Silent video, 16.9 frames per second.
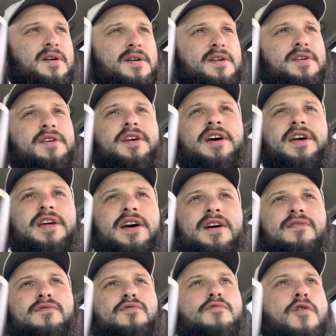You gotta
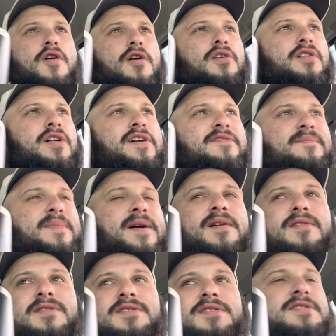have a work-life
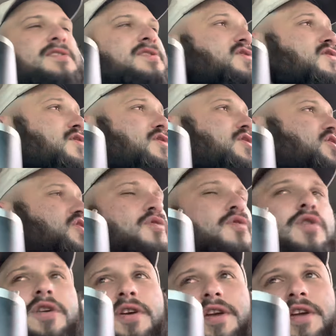balance, that's for
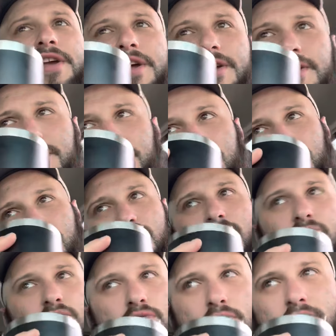sure. You can't just
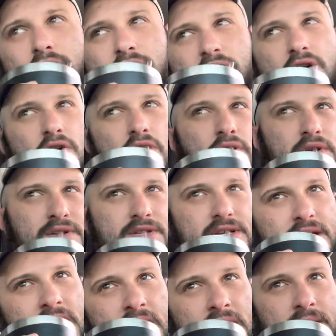work all the
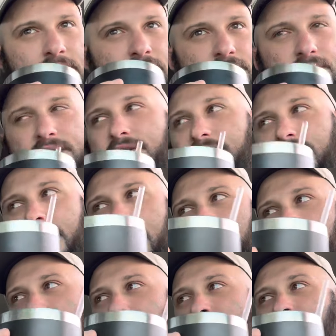time. You
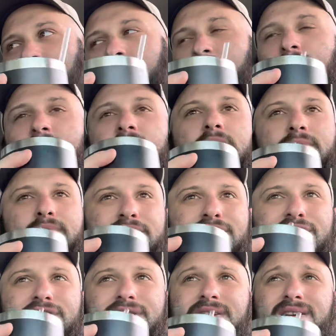can,
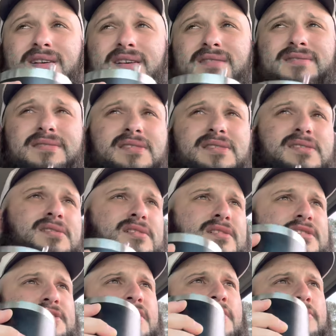but
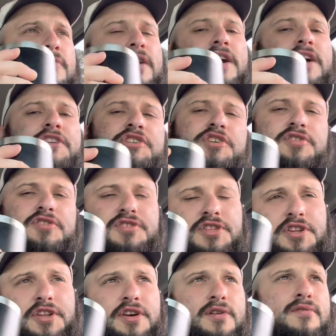it's not what I choose
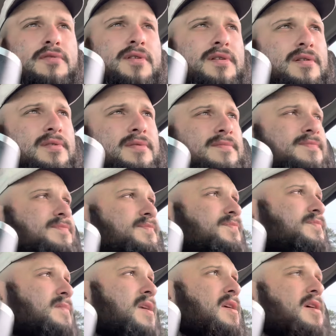to do.
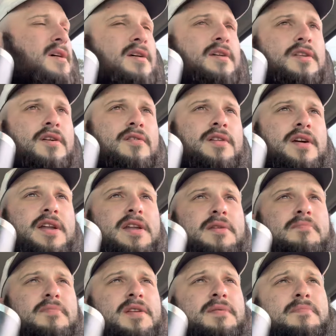Don't let
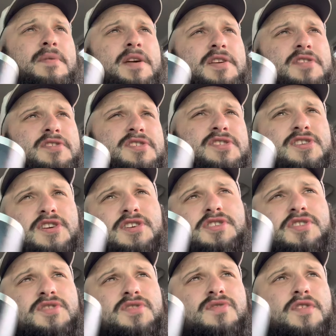anybody make
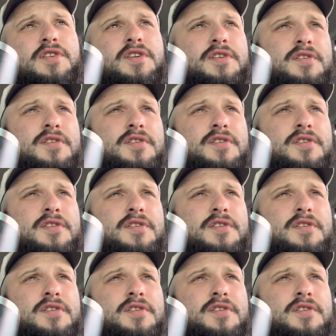decisions for you.